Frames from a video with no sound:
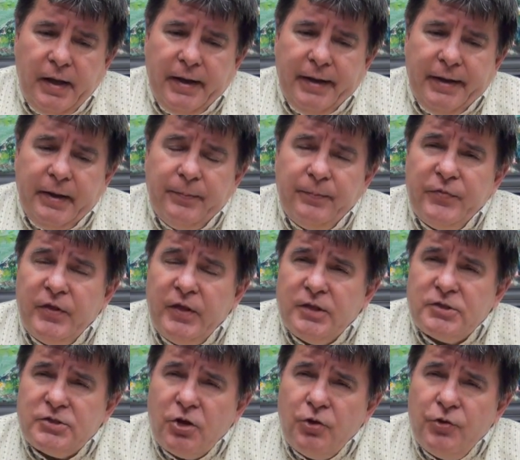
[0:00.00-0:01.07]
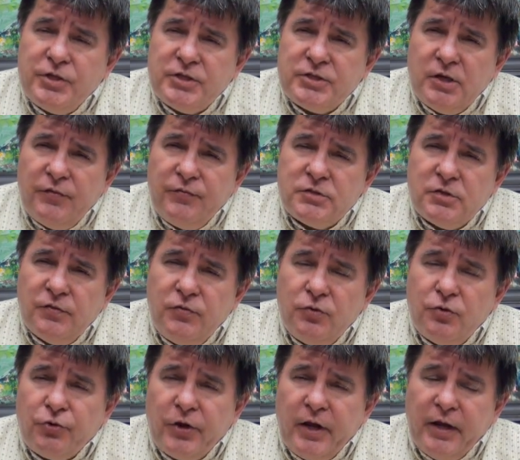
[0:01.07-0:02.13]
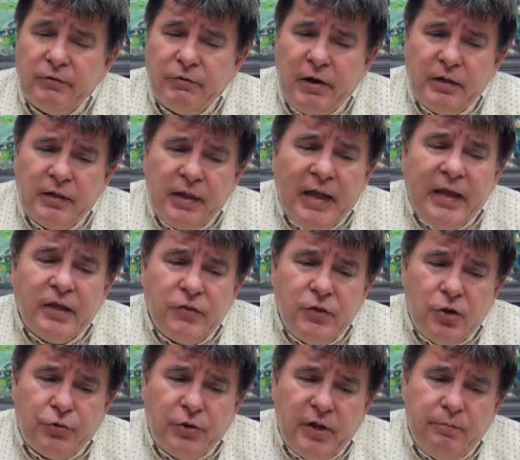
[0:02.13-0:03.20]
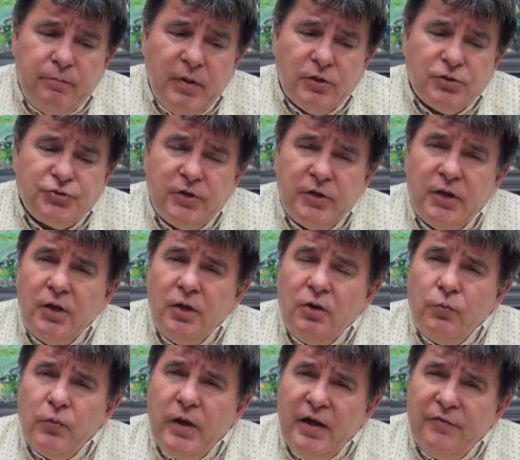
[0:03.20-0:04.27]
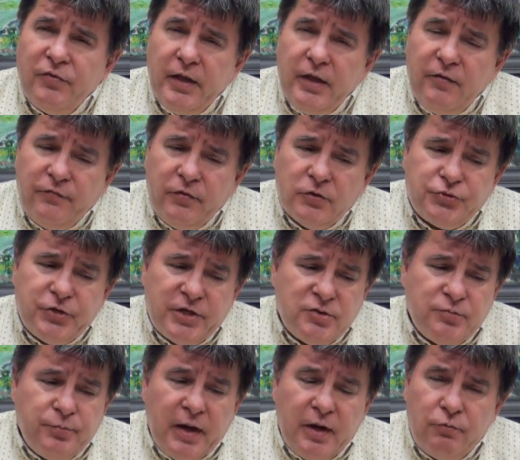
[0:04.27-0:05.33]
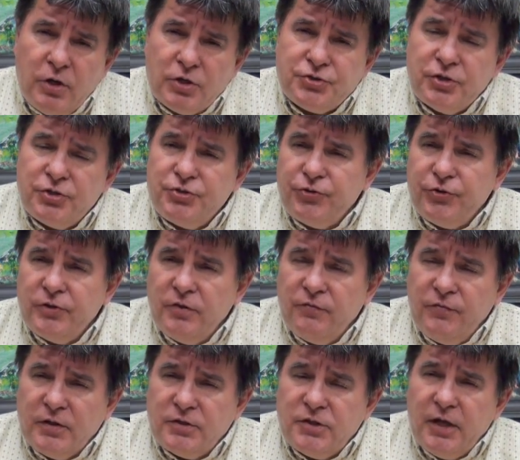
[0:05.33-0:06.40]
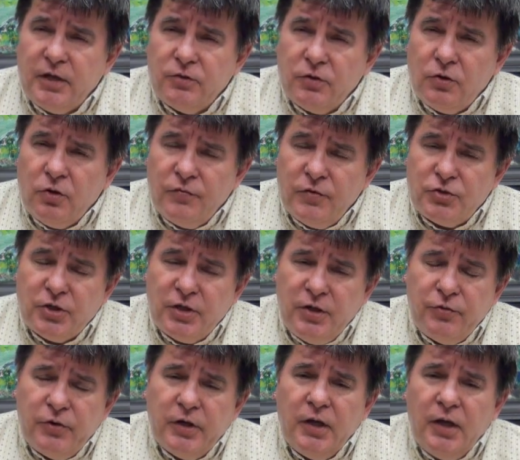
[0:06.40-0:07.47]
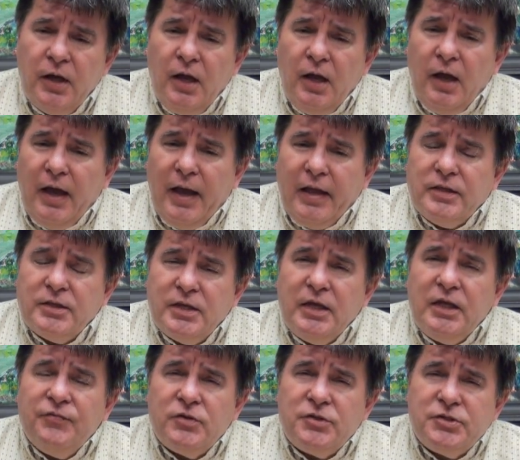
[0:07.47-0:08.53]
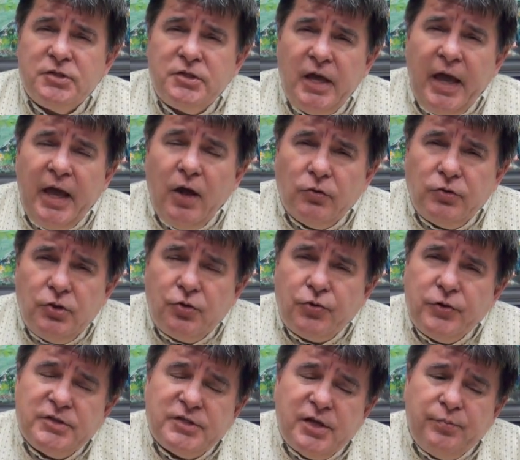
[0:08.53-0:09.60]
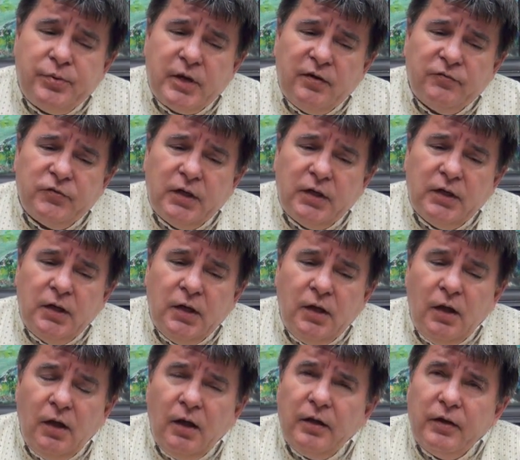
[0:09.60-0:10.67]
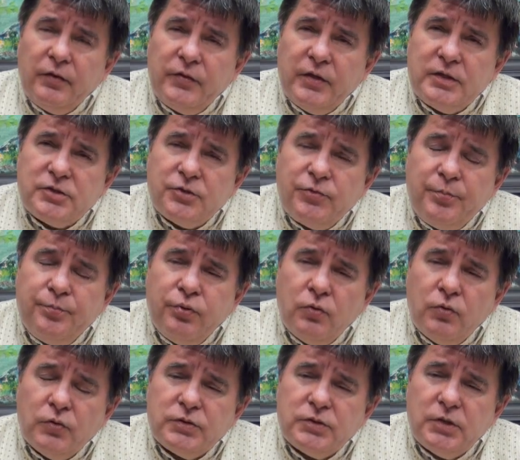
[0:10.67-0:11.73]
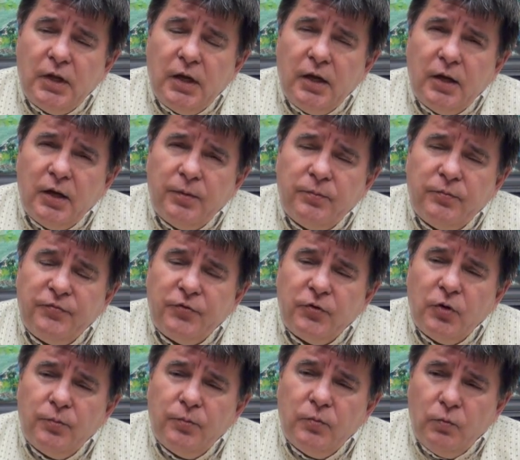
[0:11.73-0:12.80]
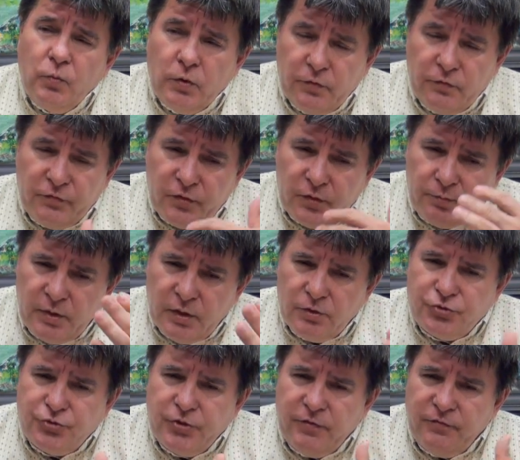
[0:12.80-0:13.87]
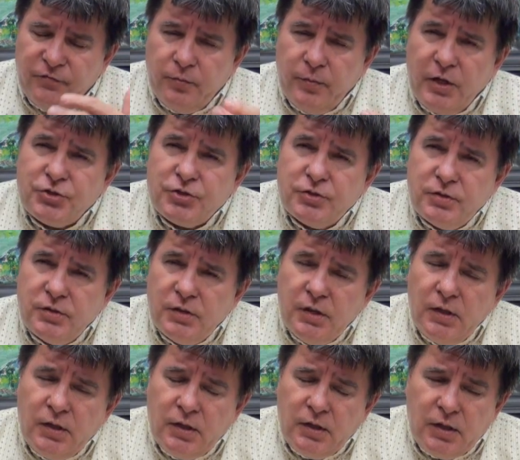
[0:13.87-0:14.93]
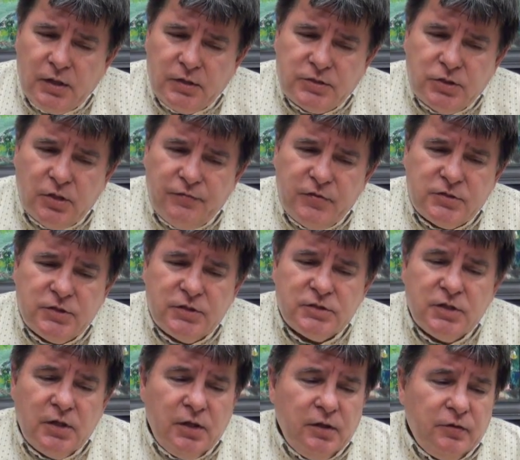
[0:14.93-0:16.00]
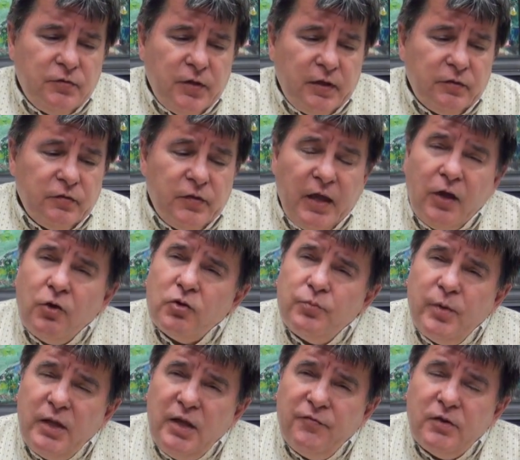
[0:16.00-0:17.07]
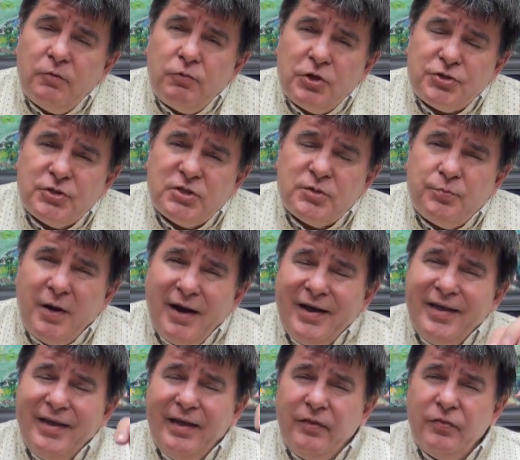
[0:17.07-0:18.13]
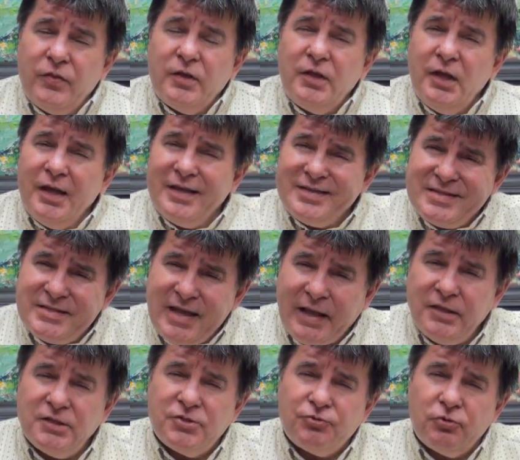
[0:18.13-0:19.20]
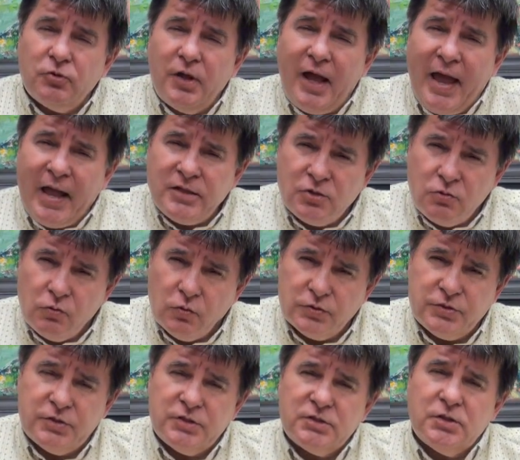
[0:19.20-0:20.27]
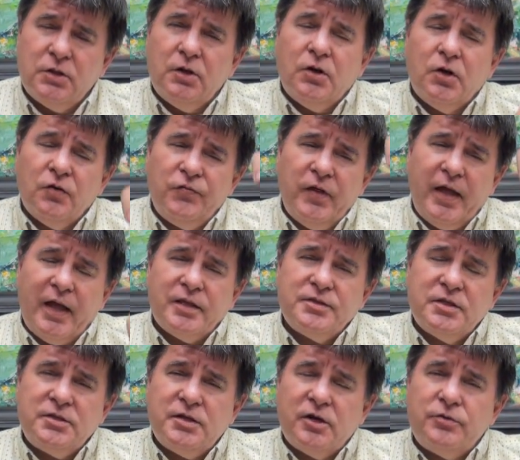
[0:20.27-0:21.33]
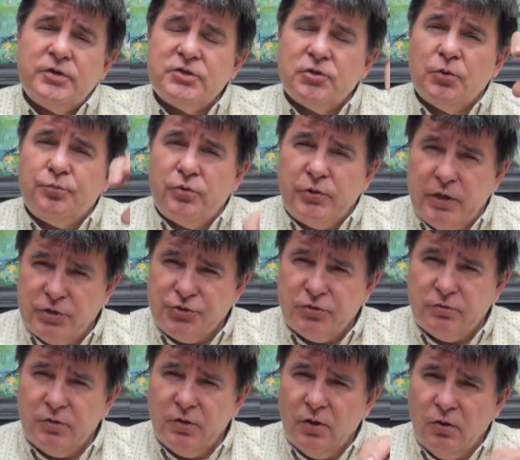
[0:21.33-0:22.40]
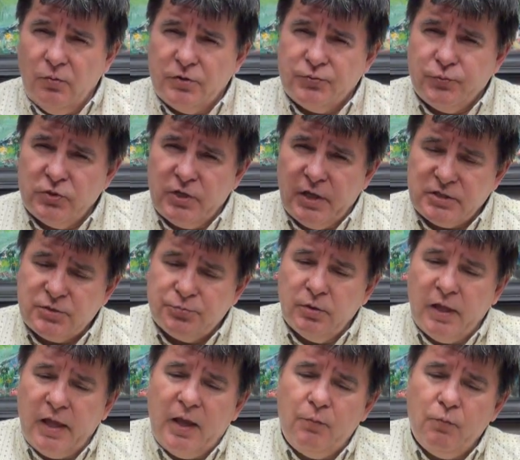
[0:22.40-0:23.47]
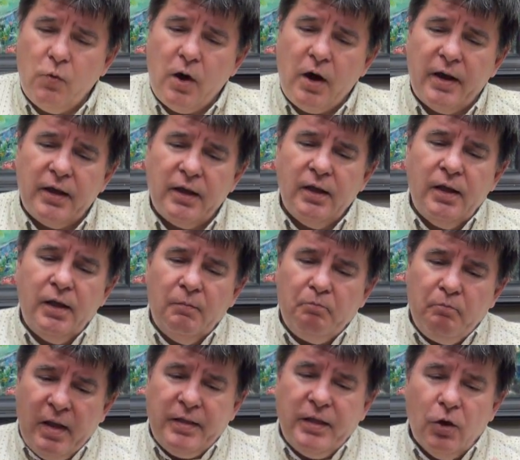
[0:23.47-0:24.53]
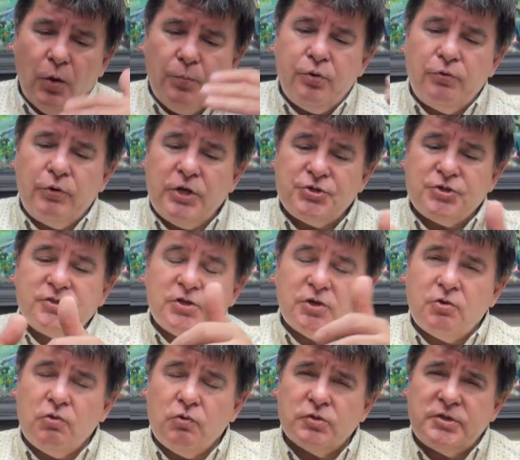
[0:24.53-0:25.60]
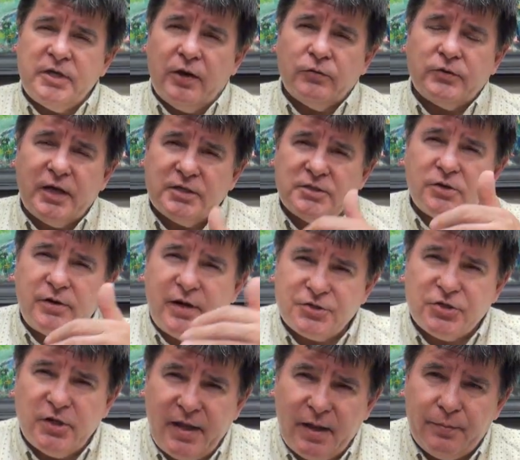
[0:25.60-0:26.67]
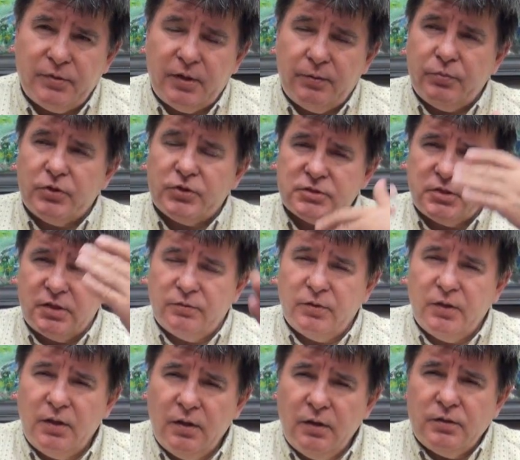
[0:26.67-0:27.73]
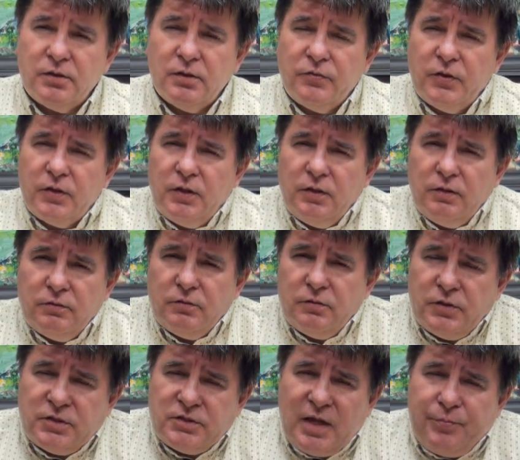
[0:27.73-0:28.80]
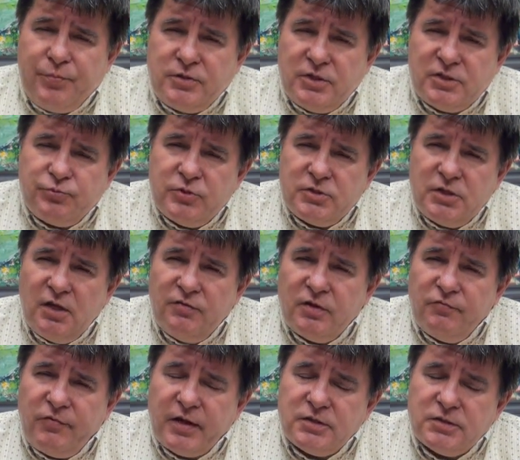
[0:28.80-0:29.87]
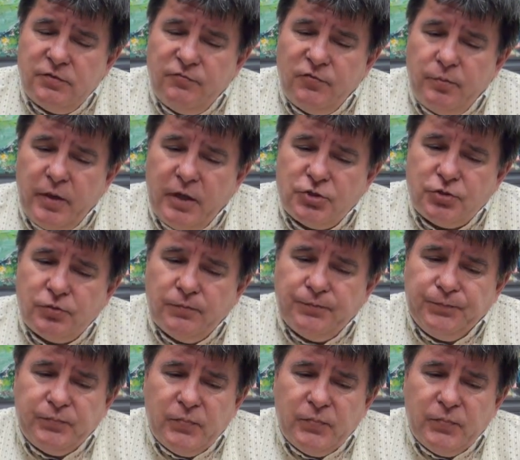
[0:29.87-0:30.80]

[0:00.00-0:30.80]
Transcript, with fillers: um, the security service of Ukraine, right, like the Ukrainian military, were heavily infiltrated by Russia during the Viktor Yanukovych era. And even today on Ukrainska Pravda, uh, there's a report um, from one of the military information uh, services that there could be even a Russian spy in the central headquarters of the anti-terrorist operation, which would explain why many operations are caught out as they're actually happening, because the the, the separatists receive advance information.